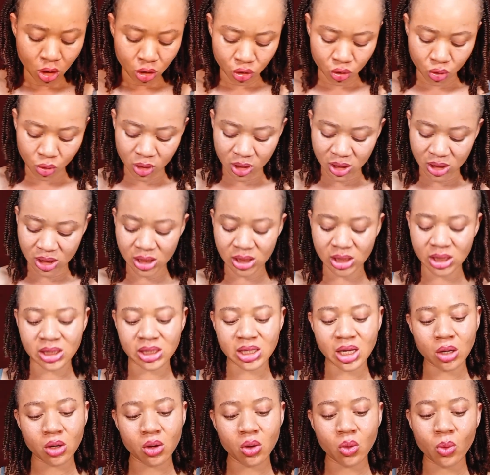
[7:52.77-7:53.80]
So this is the
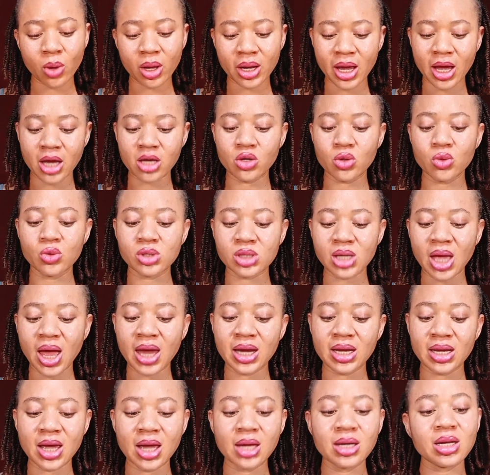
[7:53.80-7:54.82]
second one I use.
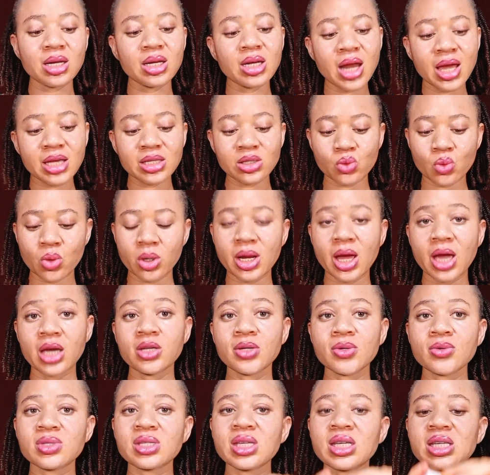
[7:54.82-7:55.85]
And then the next one I
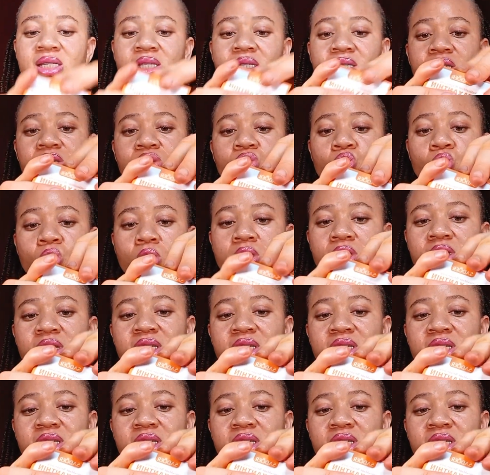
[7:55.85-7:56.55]
use is this one.